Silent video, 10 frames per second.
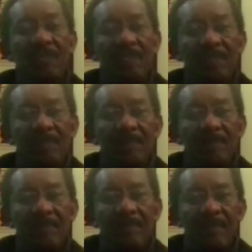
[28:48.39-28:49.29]
to take it.
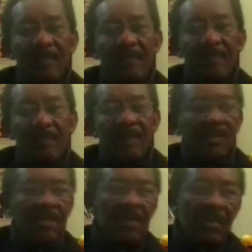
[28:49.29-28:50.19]

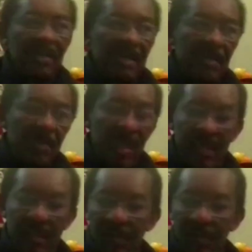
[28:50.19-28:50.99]
So he brought the lamp back